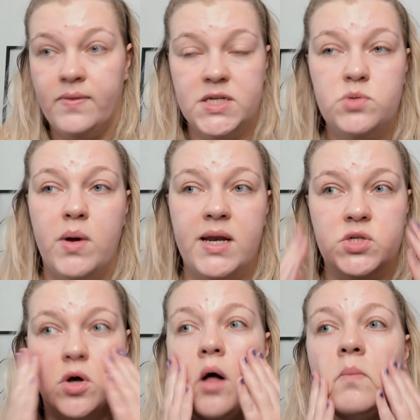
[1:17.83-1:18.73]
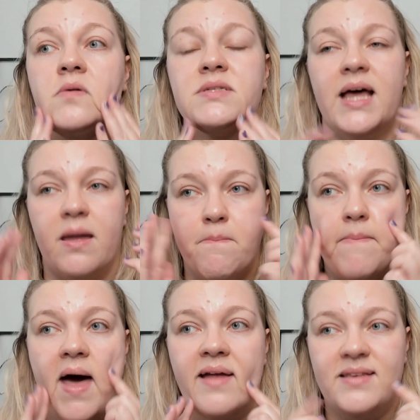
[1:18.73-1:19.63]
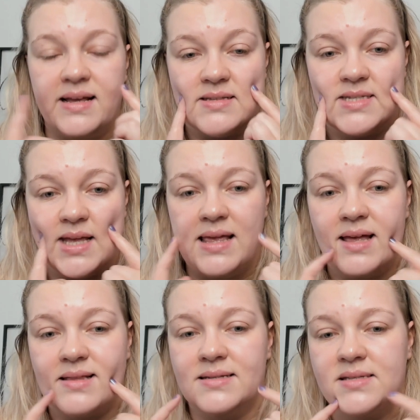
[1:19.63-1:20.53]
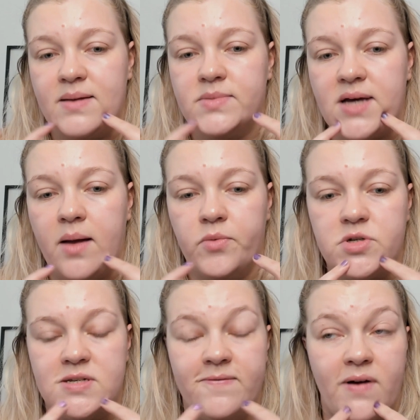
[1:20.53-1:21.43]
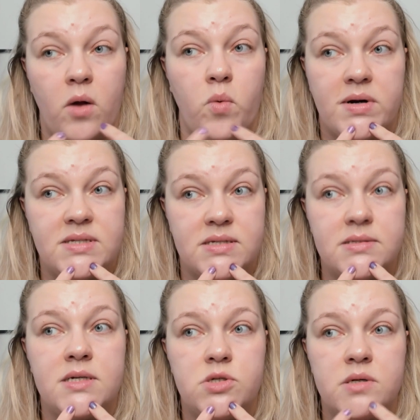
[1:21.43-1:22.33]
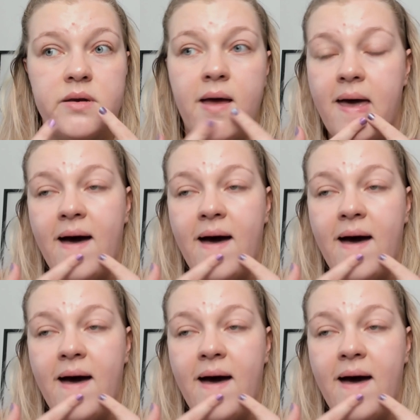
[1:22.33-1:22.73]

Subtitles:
This one is almost like matte and sticky at the same time, which is a very weird sensation.